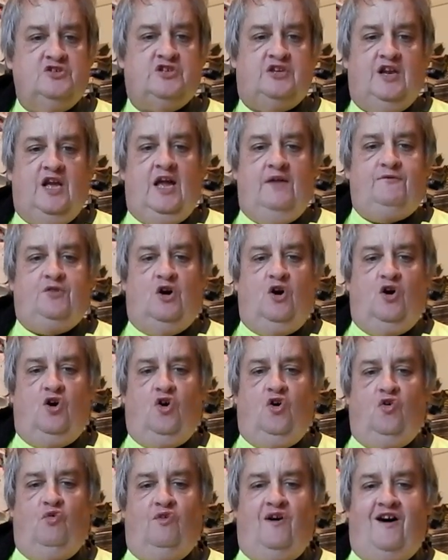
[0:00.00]
She never
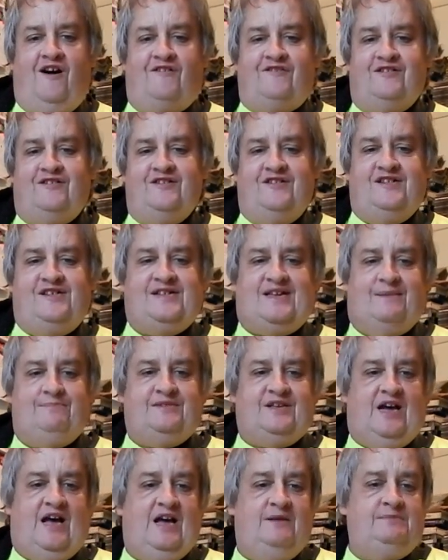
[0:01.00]
worries,
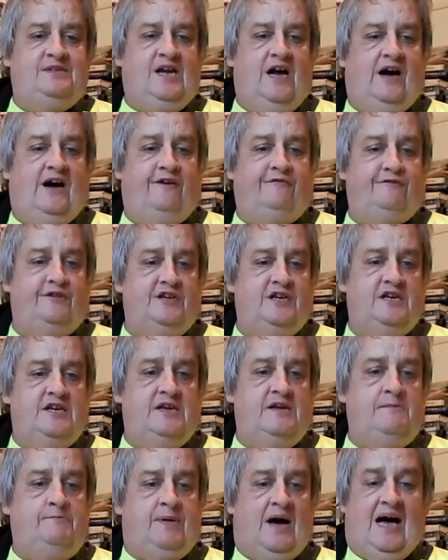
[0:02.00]
sometimes hurry,
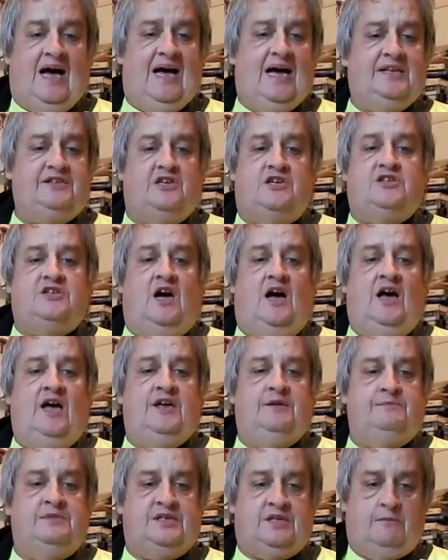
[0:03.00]
party
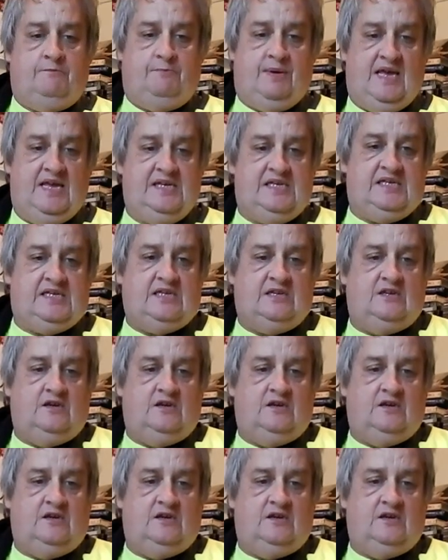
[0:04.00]
time's the best.